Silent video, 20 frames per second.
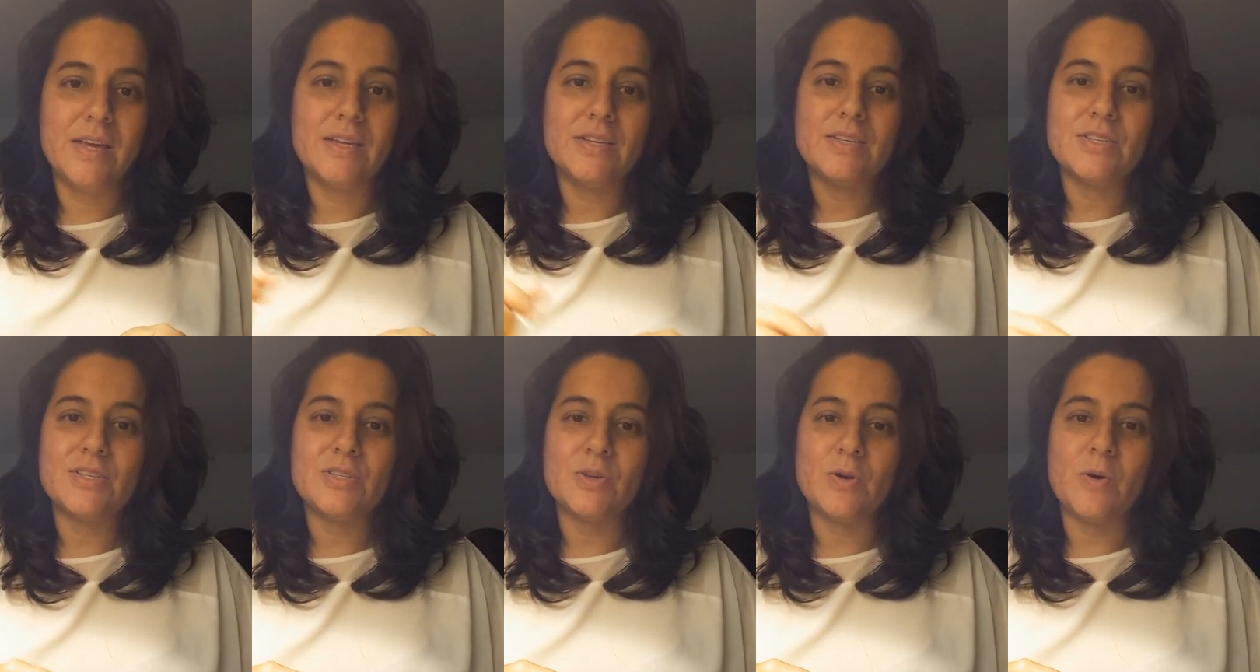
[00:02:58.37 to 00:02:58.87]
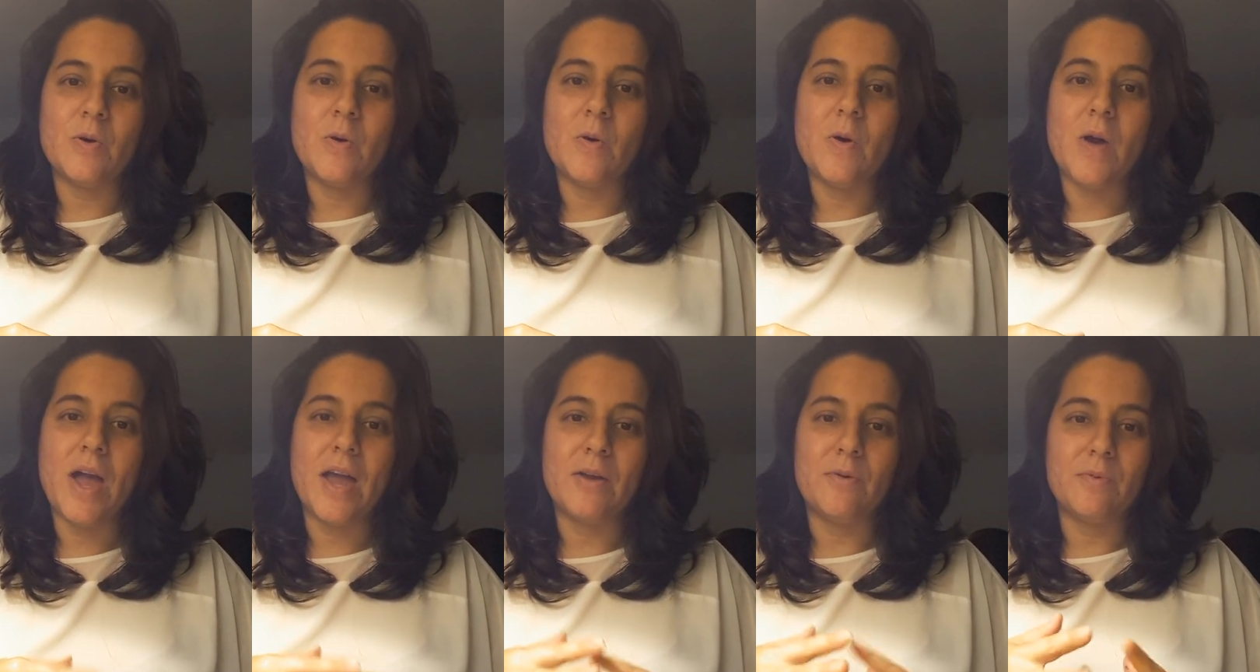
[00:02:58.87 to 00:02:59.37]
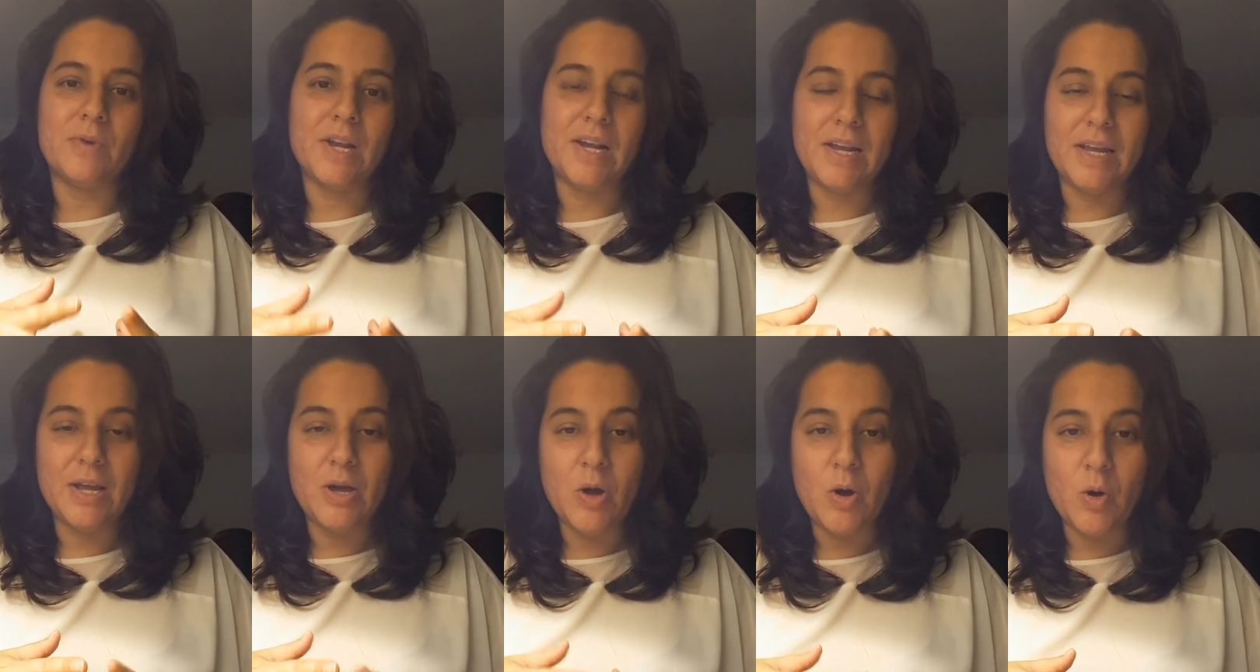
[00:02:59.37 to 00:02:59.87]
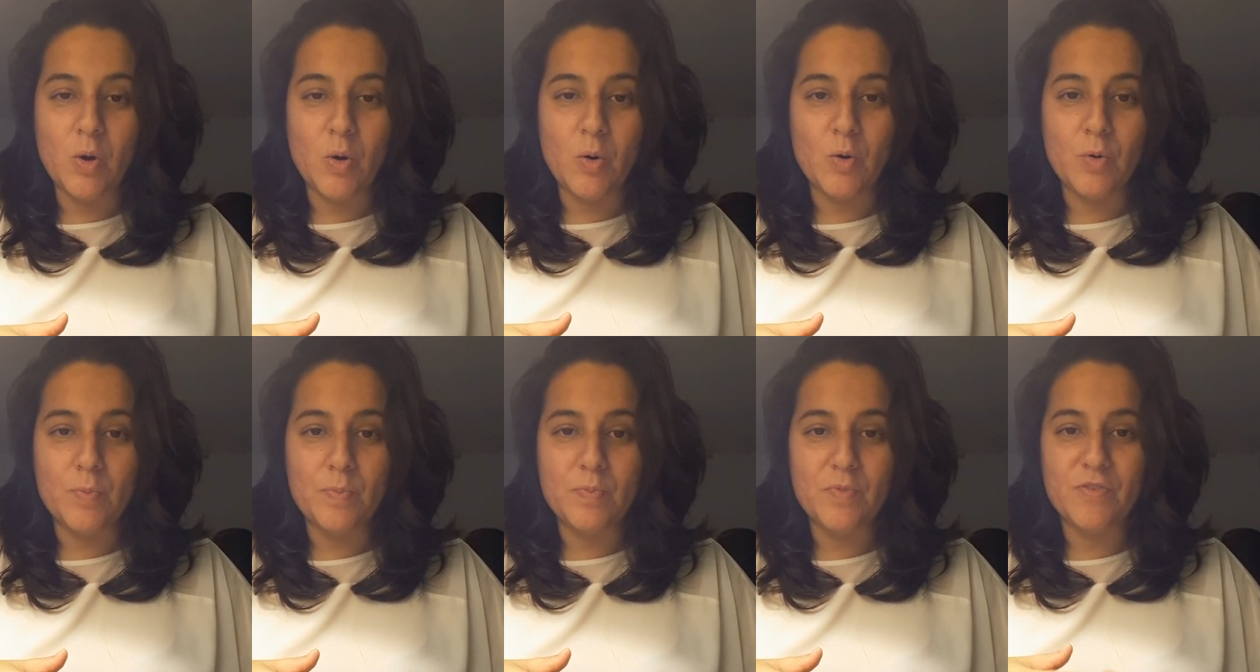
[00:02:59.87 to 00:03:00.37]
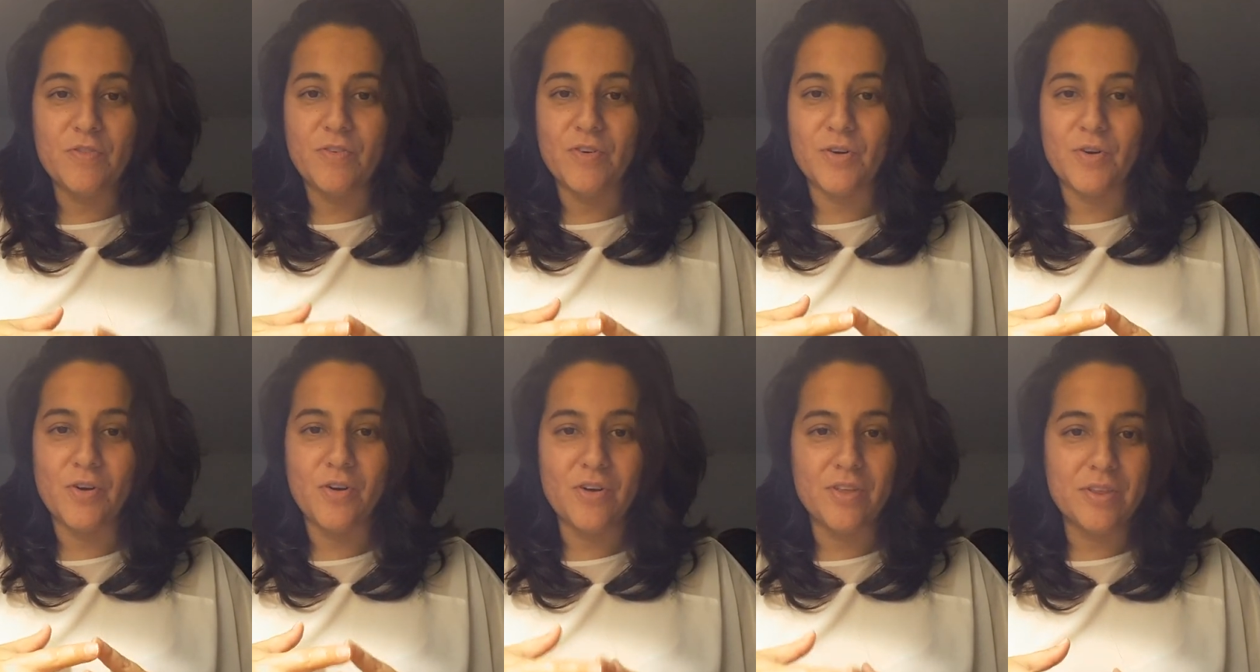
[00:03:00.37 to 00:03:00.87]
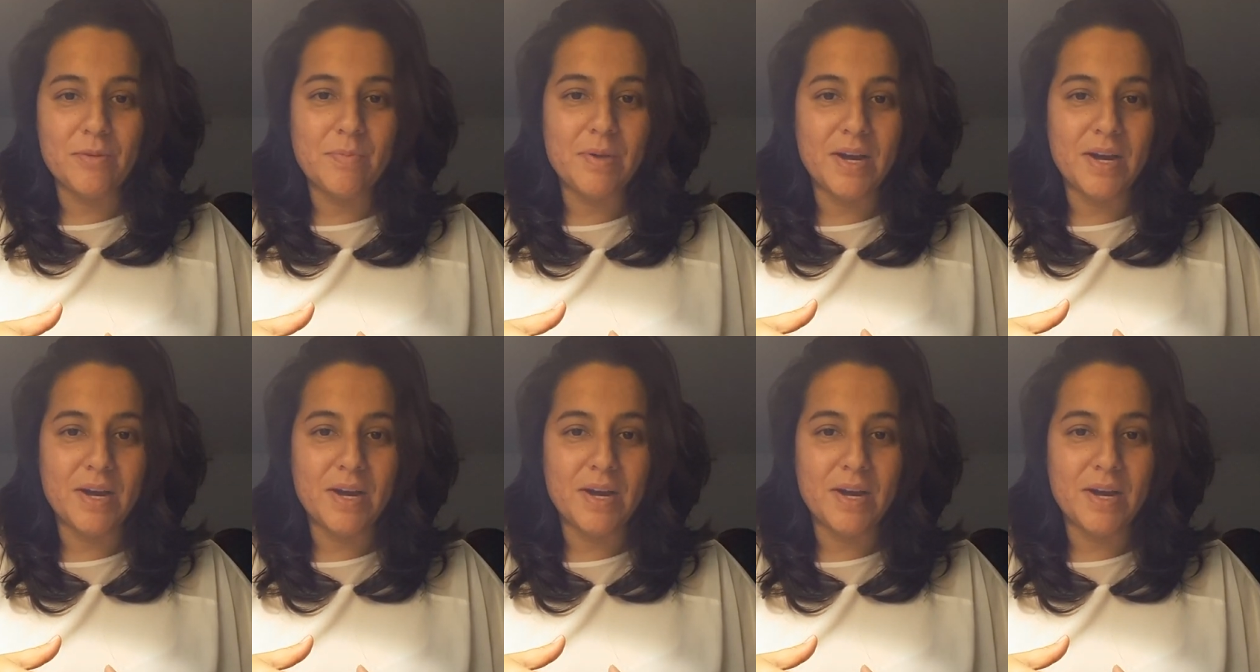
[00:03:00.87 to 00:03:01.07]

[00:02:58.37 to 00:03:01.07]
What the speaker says: So I really hope for all the